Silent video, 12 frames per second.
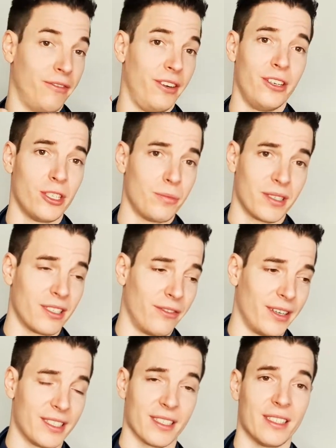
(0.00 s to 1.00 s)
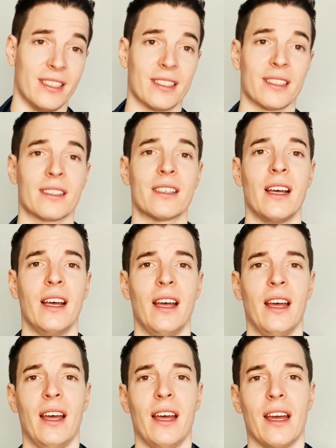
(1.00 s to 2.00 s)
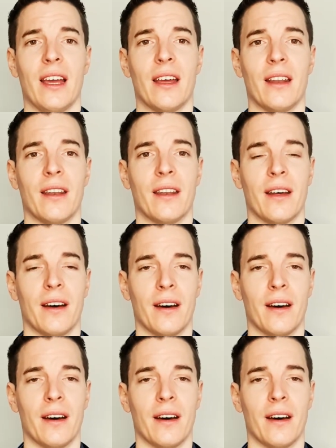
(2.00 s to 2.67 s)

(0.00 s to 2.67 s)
very specific diseases in